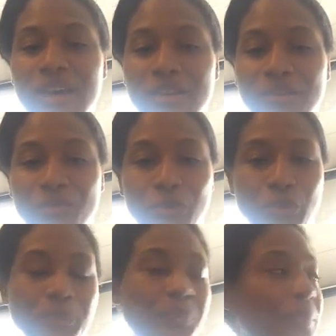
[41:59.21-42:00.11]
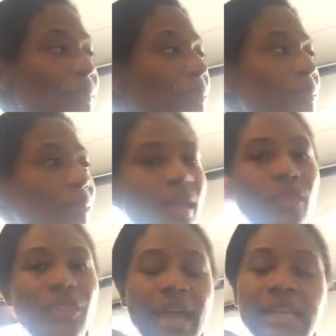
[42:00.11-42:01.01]
Italian food
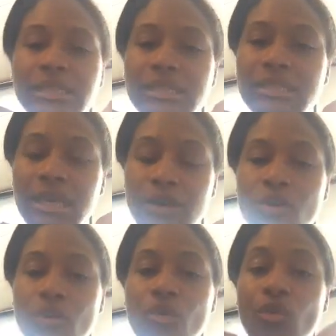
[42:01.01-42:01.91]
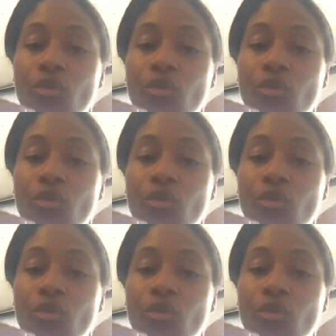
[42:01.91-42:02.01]
they sell